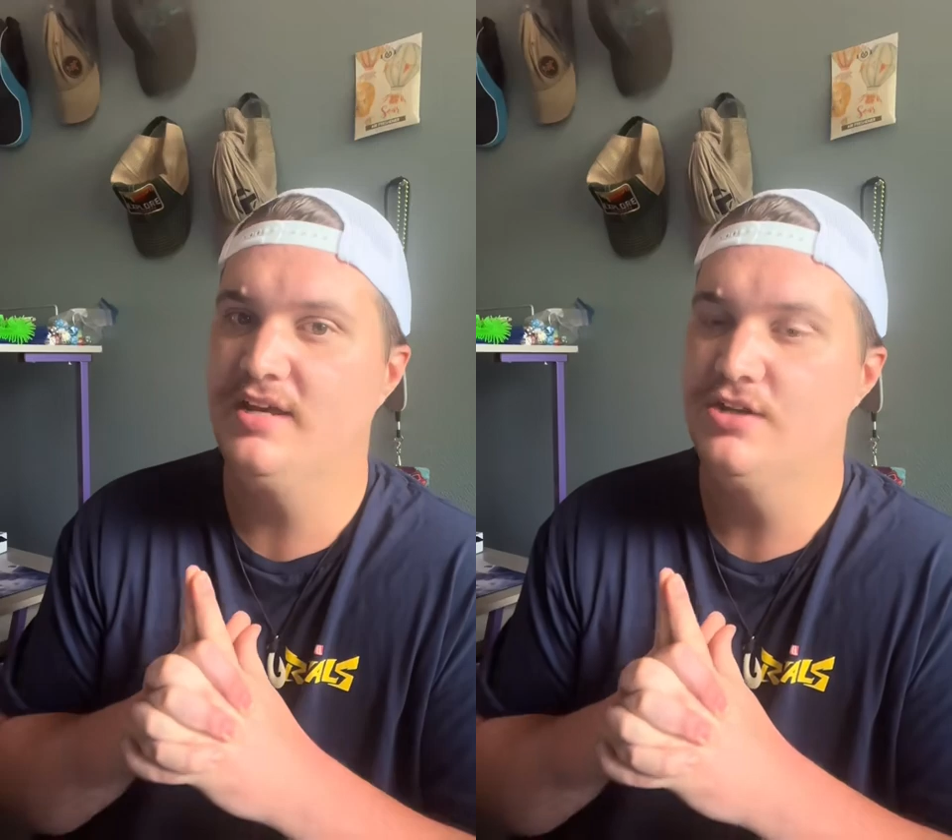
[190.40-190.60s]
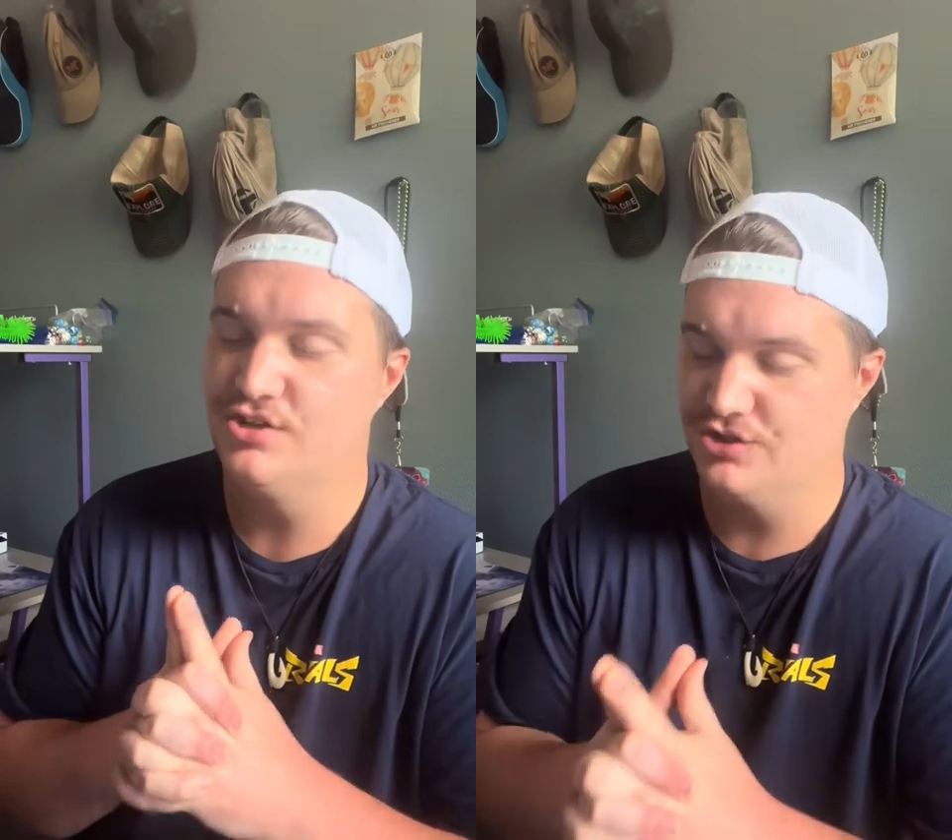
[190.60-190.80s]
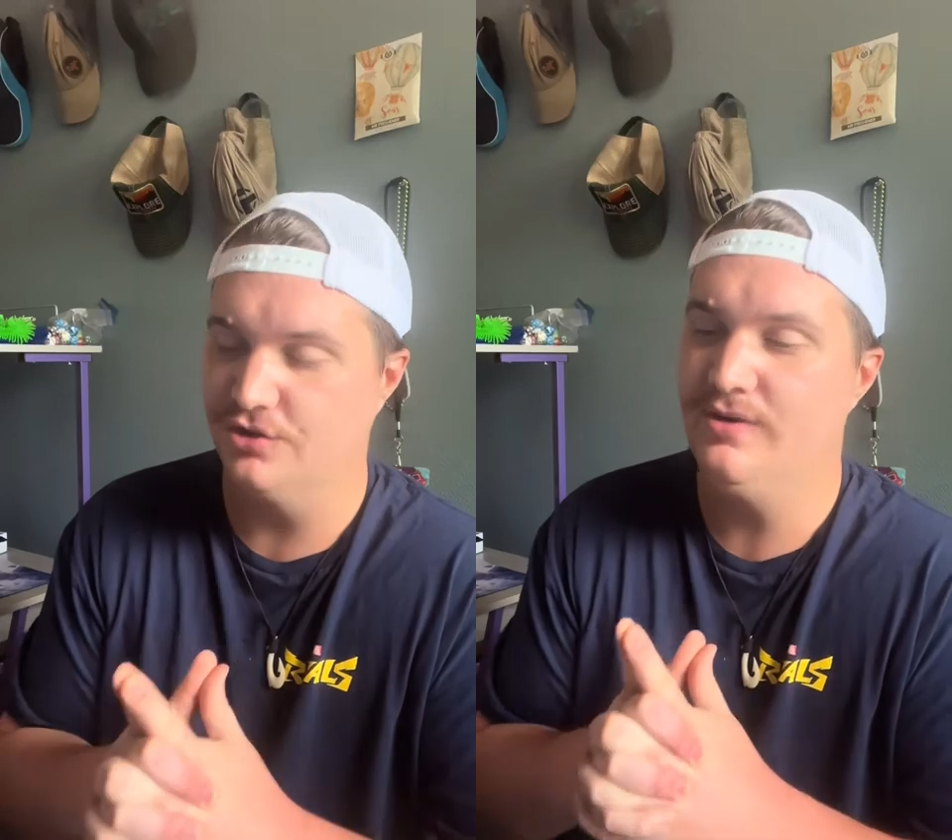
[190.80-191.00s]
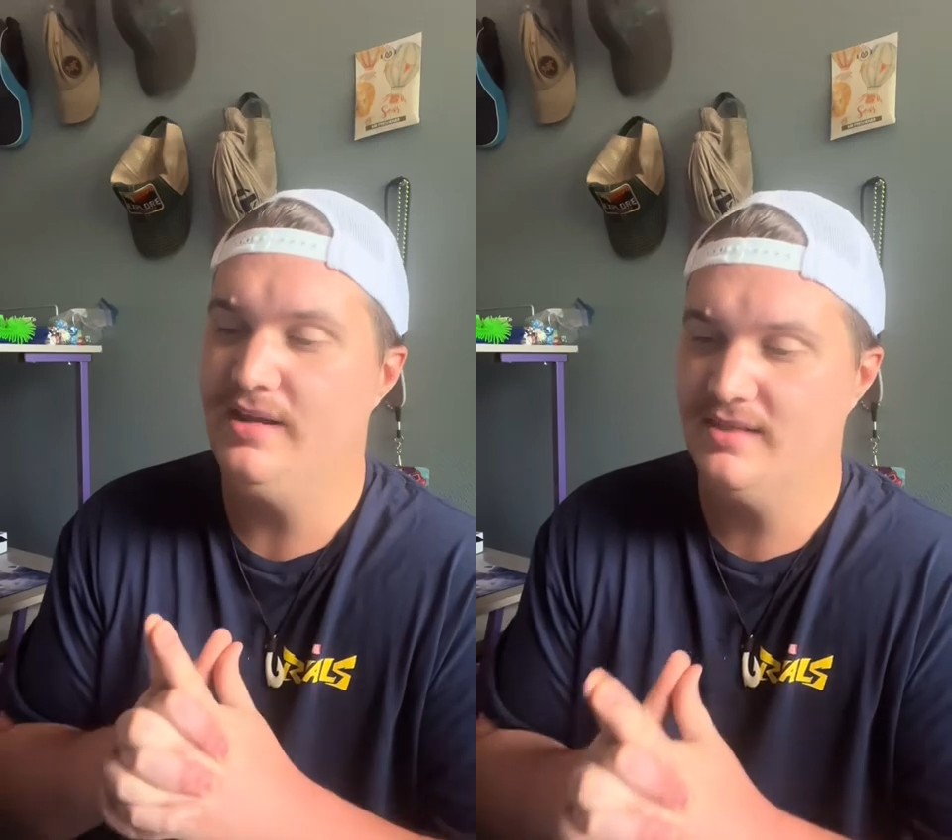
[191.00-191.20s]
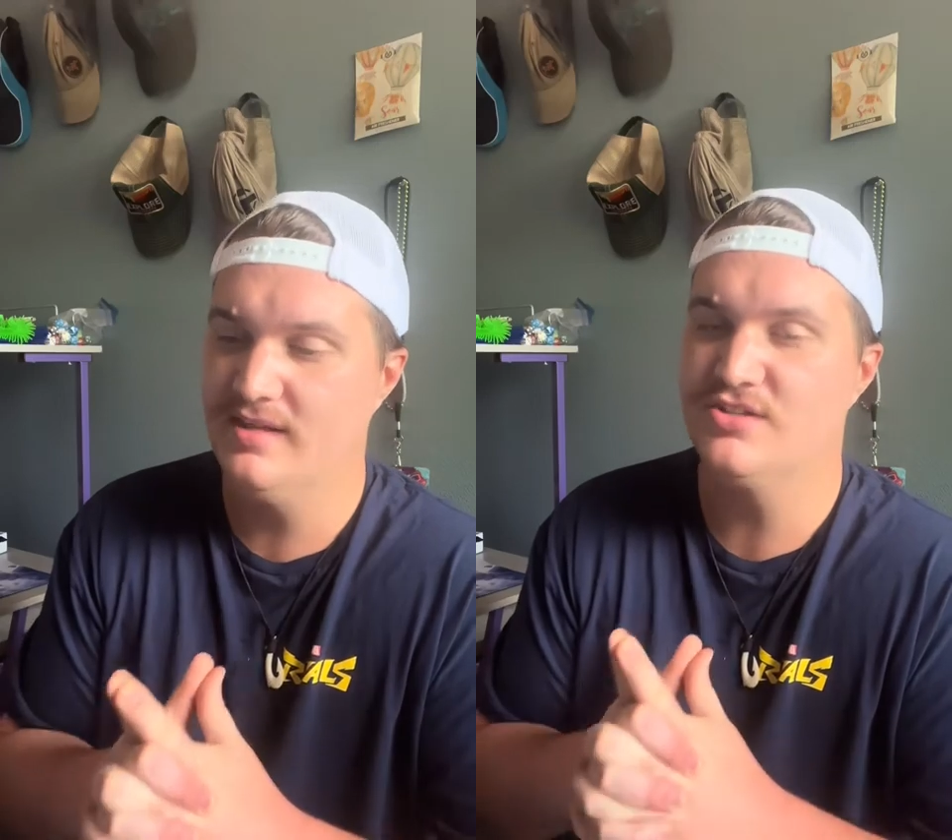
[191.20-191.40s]

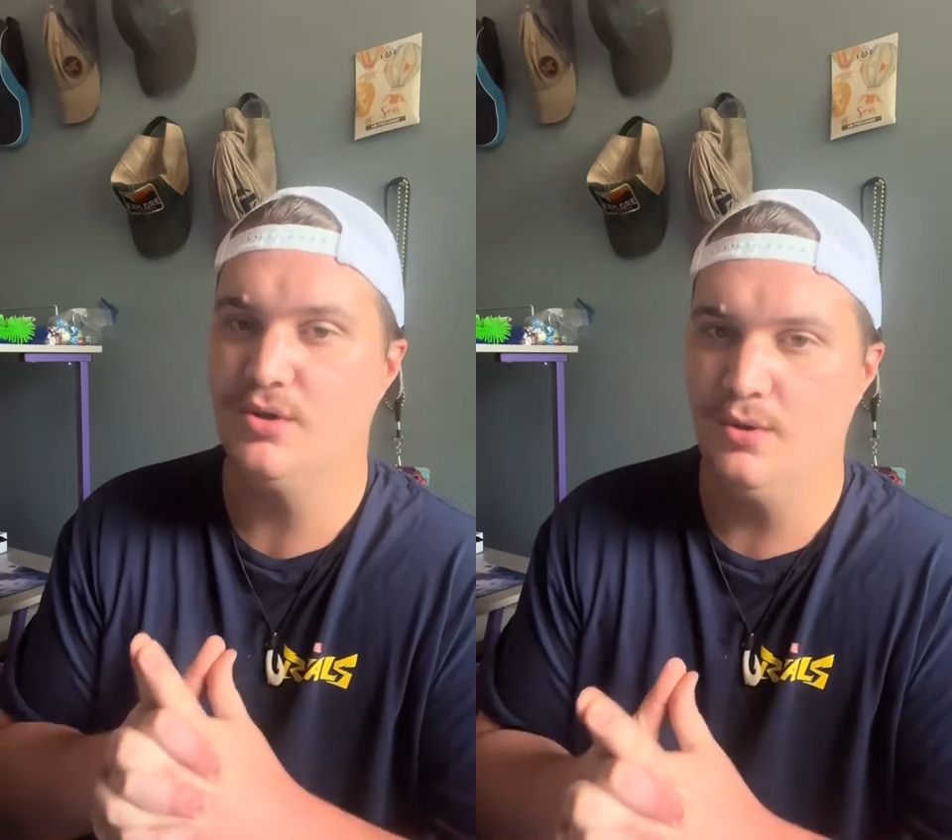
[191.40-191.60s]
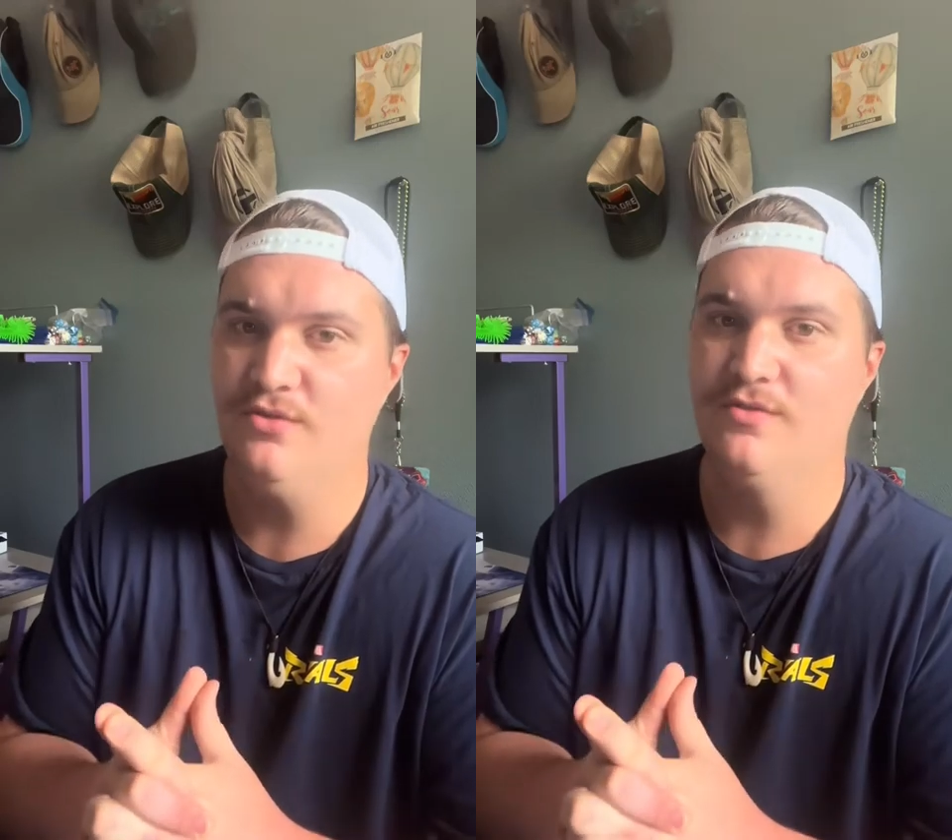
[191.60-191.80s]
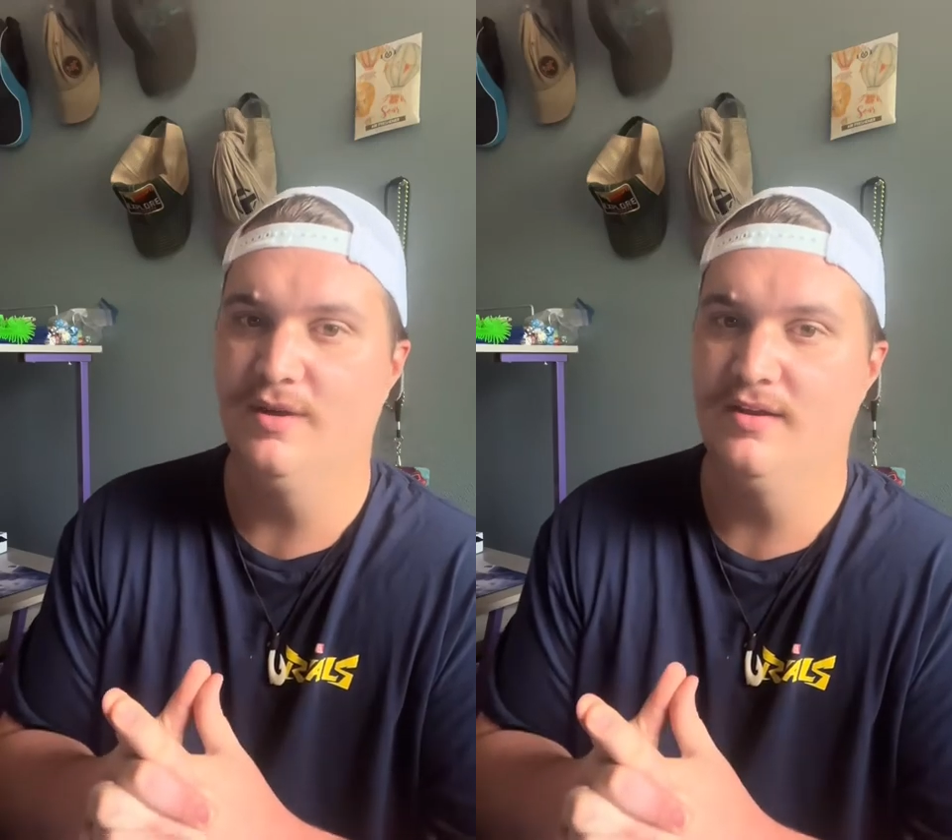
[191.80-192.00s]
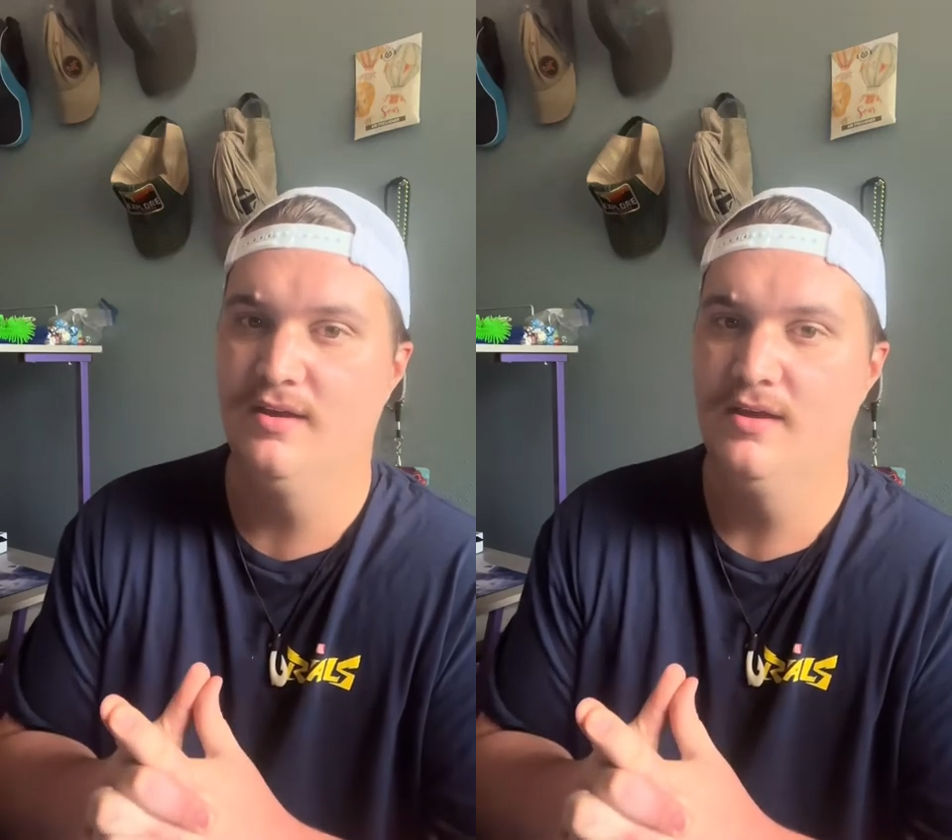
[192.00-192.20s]
during this ultimate,